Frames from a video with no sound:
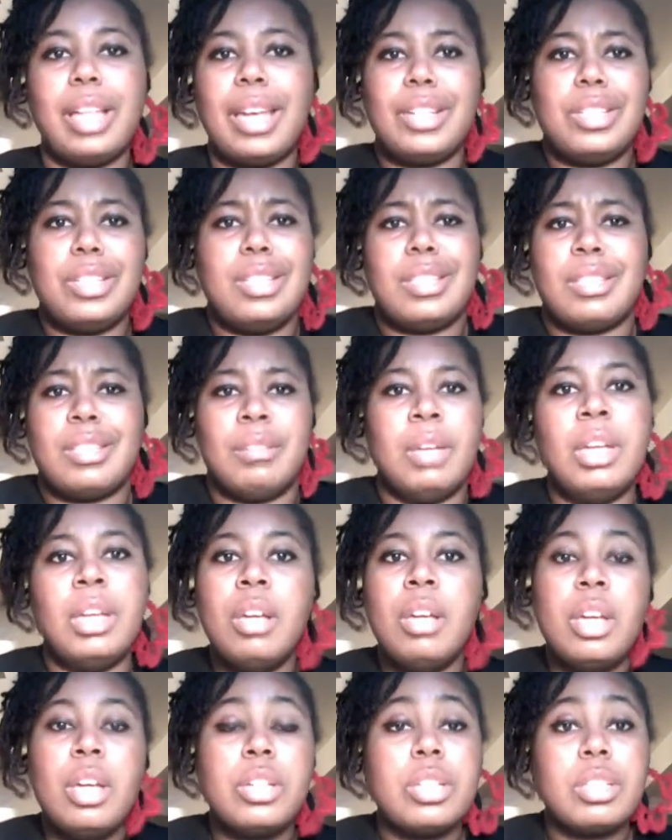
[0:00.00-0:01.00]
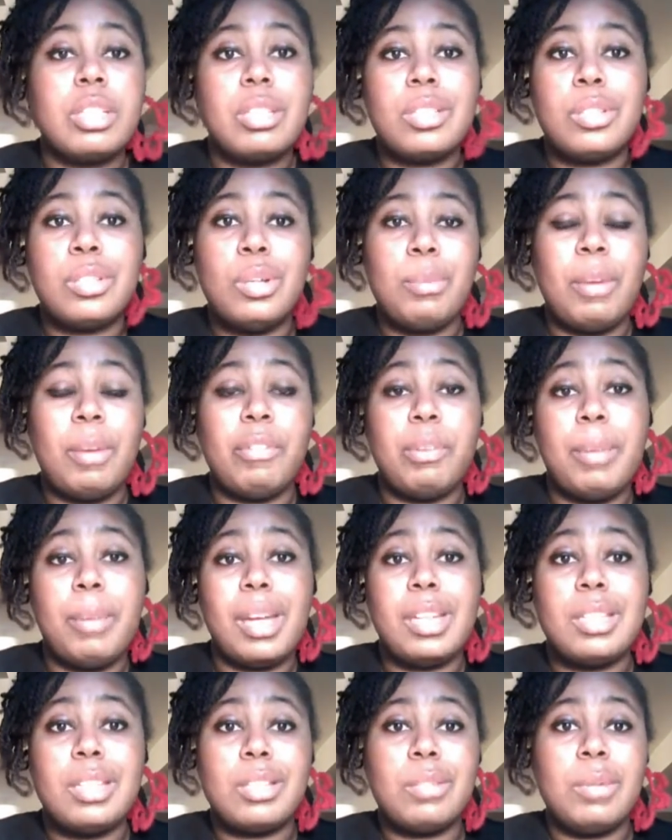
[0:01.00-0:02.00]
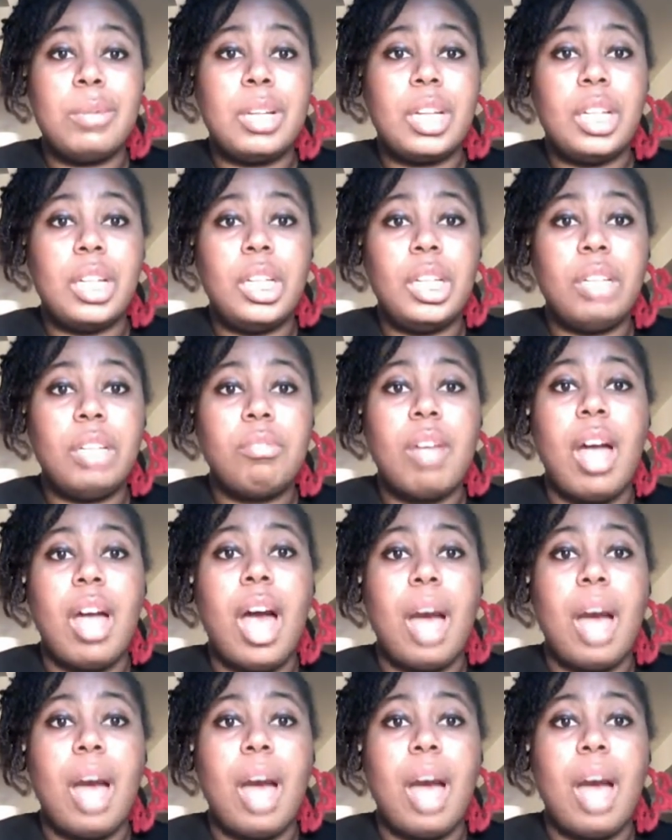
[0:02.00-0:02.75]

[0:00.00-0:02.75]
Like just assume everybody's doing good.